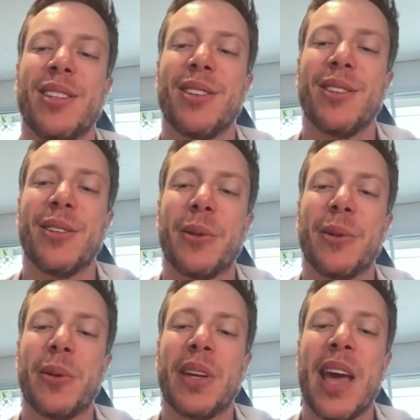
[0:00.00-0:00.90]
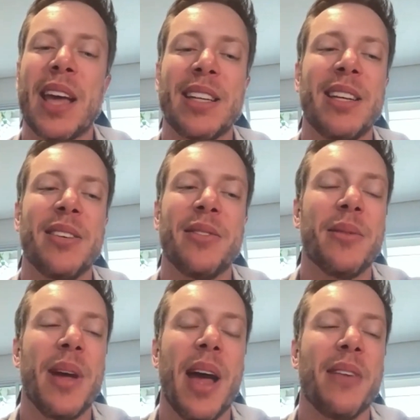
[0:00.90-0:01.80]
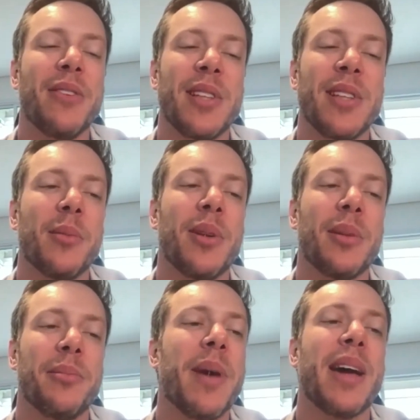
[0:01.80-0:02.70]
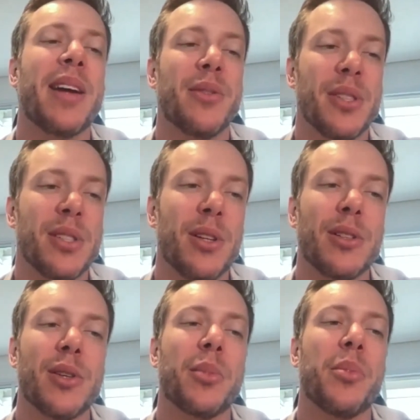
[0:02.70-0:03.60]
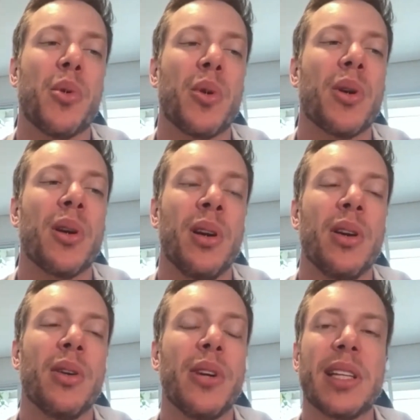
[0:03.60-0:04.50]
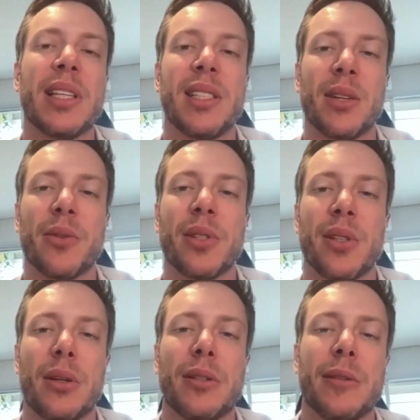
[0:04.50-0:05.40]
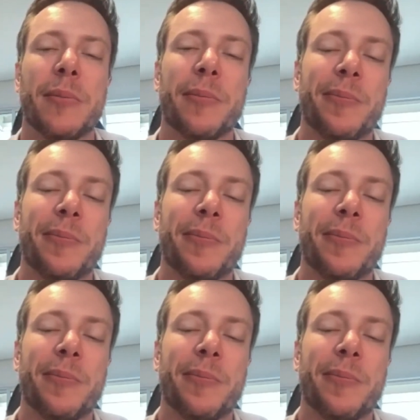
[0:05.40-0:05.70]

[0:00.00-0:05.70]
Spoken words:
to get every time a better result or more realistic result.